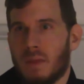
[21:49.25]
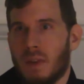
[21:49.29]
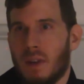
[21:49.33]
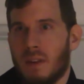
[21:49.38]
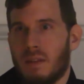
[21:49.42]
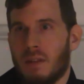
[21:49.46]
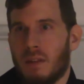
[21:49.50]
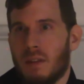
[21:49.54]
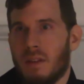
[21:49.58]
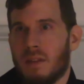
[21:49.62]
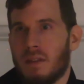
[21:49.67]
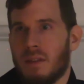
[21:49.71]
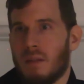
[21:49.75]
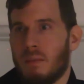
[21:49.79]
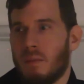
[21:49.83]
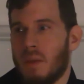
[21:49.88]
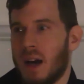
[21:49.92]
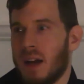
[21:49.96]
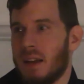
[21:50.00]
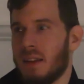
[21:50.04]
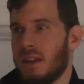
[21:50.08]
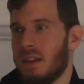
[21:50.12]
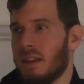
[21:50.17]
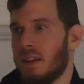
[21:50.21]
As soon as the
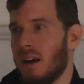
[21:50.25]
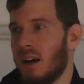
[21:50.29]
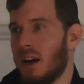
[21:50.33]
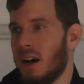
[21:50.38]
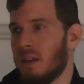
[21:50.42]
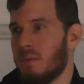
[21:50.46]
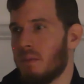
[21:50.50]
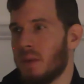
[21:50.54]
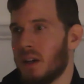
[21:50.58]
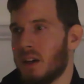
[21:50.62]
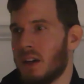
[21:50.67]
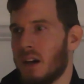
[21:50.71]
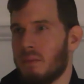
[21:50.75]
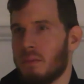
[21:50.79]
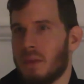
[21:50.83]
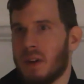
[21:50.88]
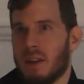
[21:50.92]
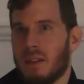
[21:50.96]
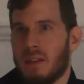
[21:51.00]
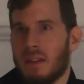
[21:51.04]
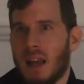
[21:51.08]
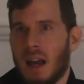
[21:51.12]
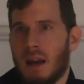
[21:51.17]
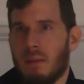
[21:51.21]
mind and the heart become
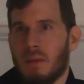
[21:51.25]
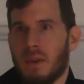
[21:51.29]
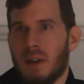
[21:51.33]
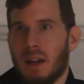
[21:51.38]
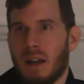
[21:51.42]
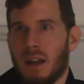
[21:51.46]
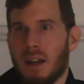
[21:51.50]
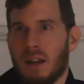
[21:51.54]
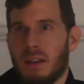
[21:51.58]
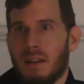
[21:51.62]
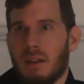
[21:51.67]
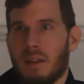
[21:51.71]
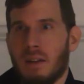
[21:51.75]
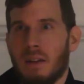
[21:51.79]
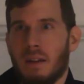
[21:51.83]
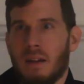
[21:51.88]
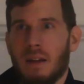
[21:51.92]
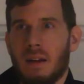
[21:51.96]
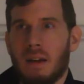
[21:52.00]
contaminated,